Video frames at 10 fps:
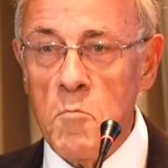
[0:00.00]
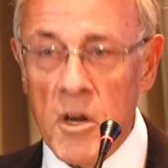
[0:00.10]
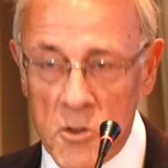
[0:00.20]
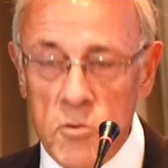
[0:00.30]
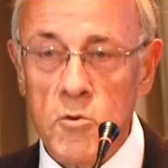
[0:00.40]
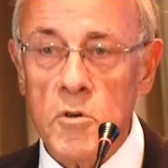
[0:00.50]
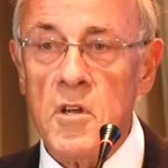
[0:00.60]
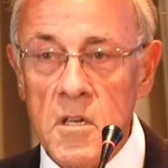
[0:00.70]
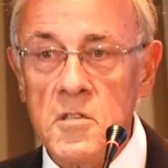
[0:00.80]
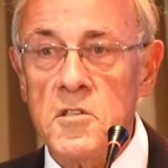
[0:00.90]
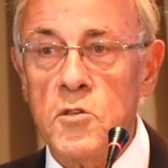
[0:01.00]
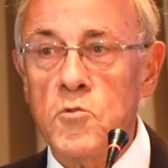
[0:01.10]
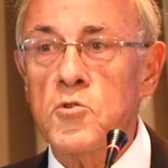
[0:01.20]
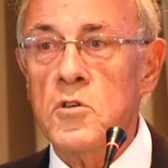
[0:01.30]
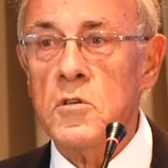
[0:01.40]
mature
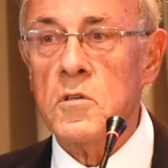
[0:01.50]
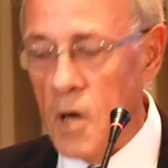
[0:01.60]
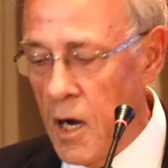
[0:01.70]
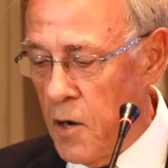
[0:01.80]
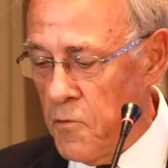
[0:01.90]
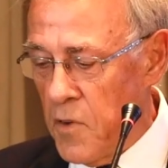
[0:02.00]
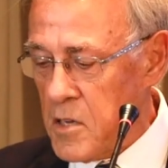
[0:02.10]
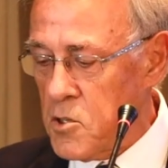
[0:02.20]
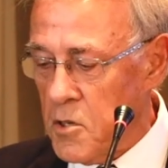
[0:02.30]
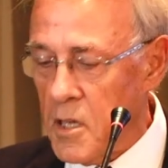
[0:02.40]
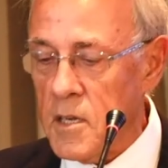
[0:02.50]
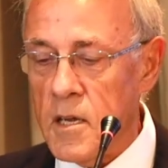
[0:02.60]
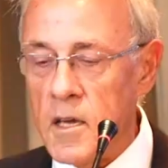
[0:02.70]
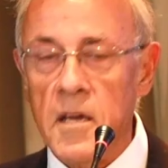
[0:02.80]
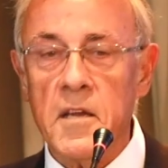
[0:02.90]
institution functioning
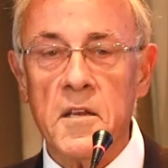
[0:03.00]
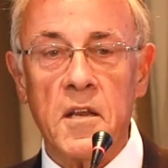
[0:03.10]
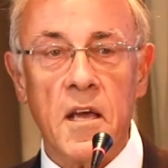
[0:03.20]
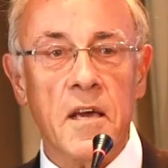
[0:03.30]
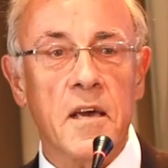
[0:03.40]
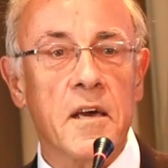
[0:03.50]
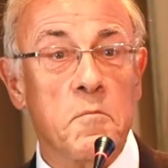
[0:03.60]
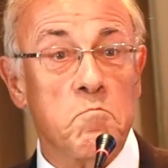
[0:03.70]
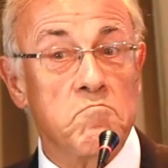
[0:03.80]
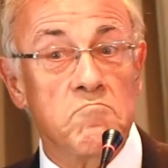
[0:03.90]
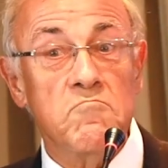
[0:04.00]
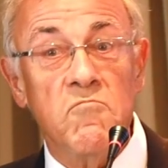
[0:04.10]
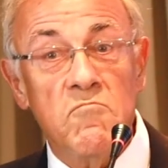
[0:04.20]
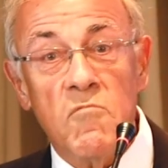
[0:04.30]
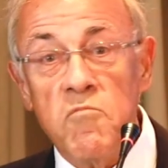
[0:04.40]
in a
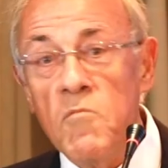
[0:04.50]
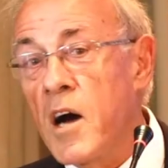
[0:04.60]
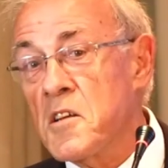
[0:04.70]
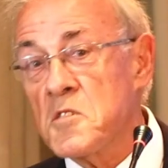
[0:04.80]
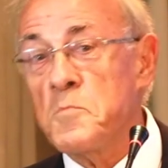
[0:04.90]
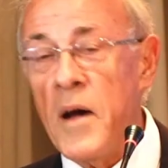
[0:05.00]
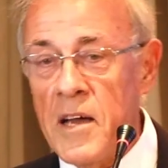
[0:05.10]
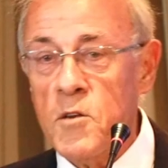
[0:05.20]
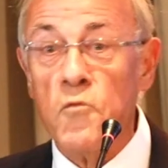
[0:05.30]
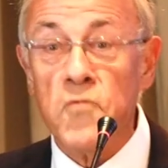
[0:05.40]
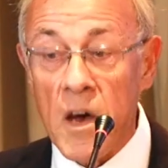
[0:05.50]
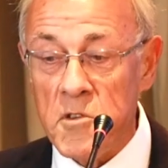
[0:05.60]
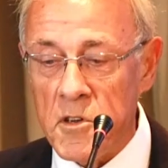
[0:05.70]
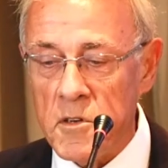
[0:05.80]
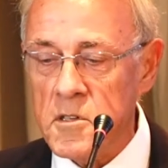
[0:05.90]
span of
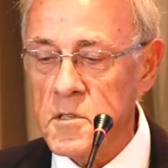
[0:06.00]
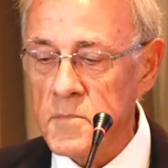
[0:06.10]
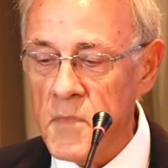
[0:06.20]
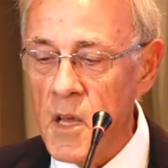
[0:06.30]
5 years.